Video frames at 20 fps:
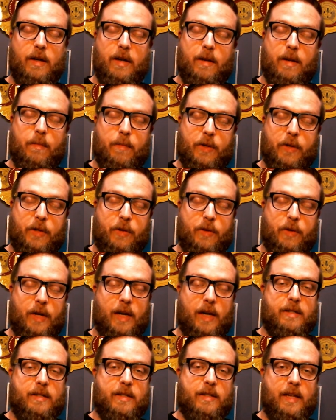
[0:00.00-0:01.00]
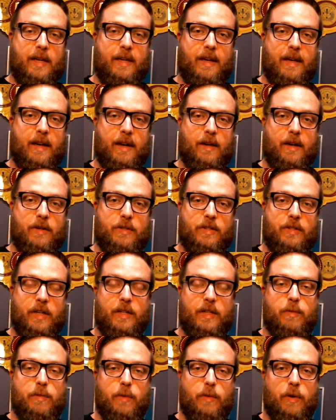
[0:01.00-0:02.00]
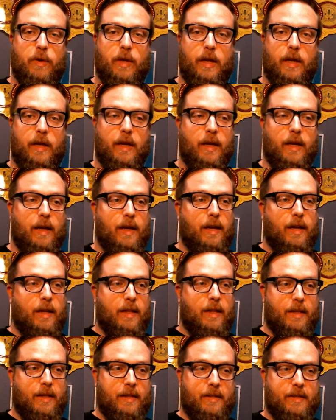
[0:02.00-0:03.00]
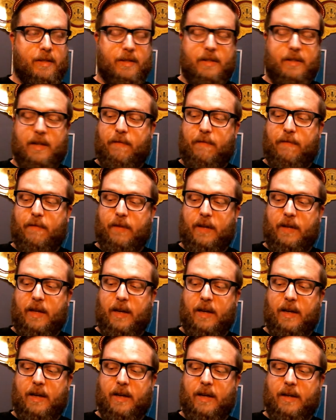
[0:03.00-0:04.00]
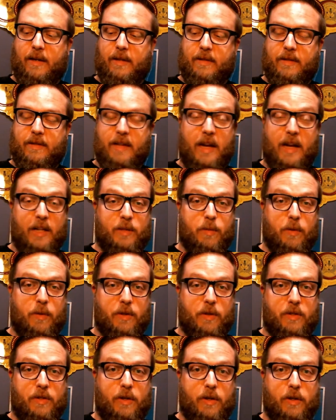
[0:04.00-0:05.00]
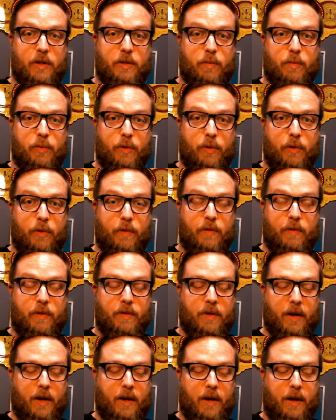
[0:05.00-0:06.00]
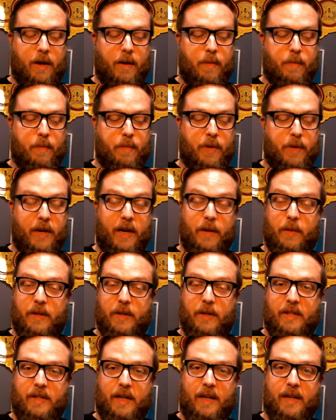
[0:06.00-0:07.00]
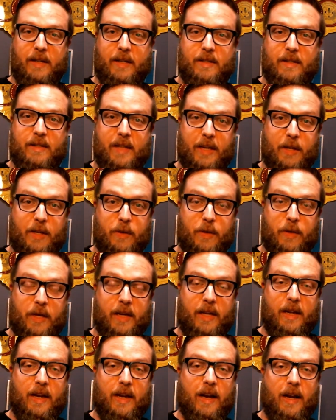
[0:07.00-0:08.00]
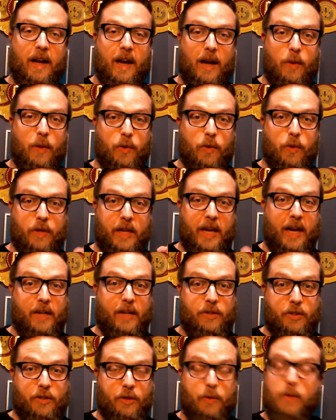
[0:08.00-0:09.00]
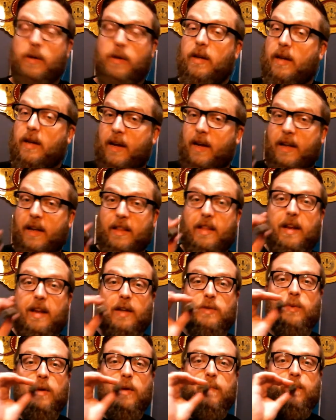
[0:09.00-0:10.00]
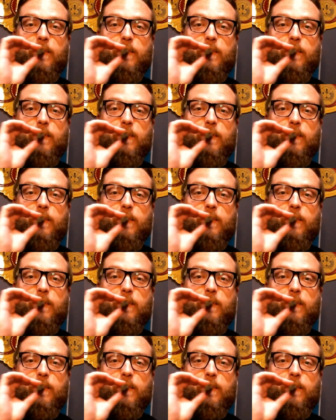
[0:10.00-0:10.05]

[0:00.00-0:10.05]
But you guys take care. Stay smoky. This is definitely uh, Dad's Smoking Cigars approved. Um, but anyways, guys, thank you again, and I will catch you in the next one.